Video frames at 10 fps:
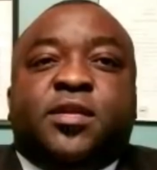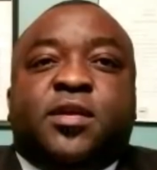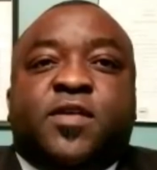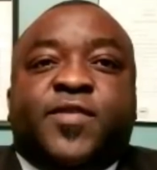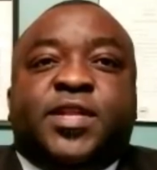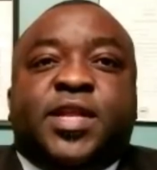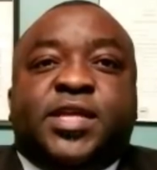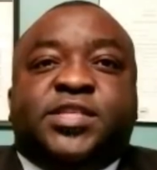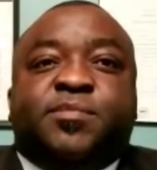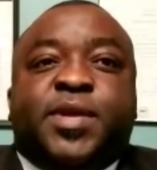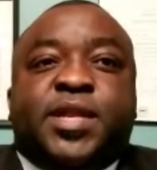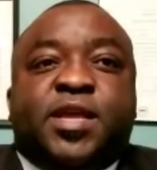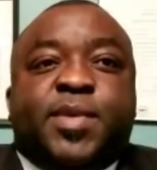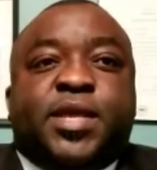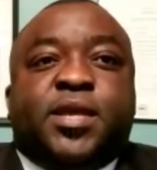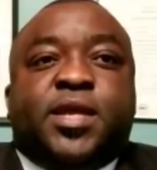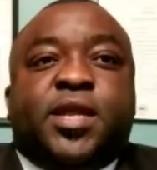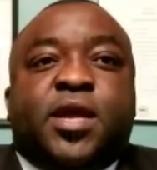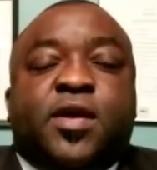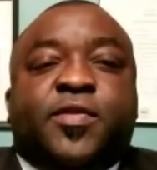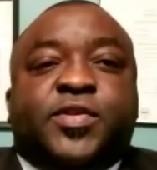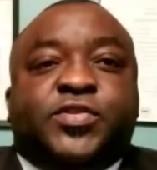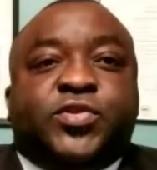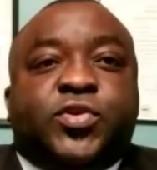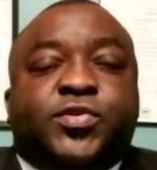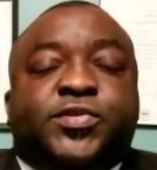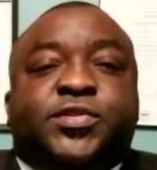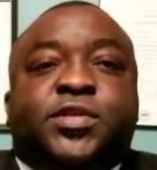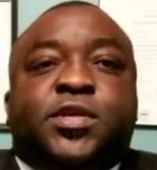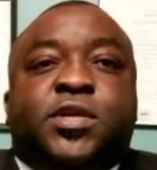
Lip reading: COVID-19 pandemic and the health concerns,